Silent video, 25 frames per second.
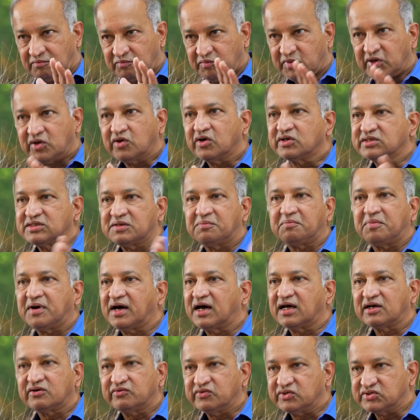because a
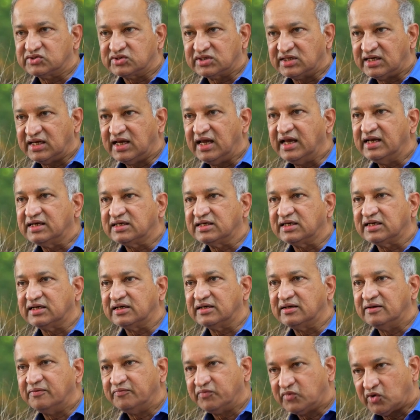park was
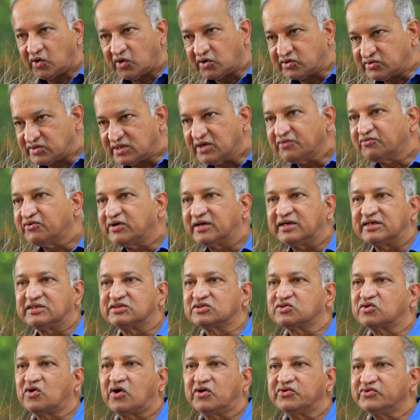created or suffer
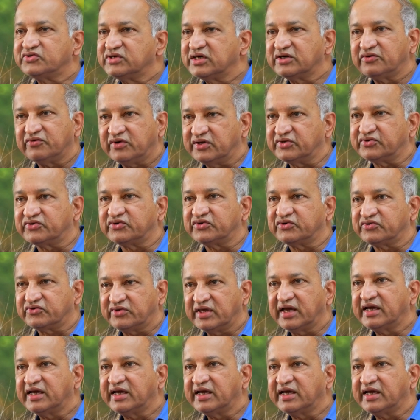its consequences,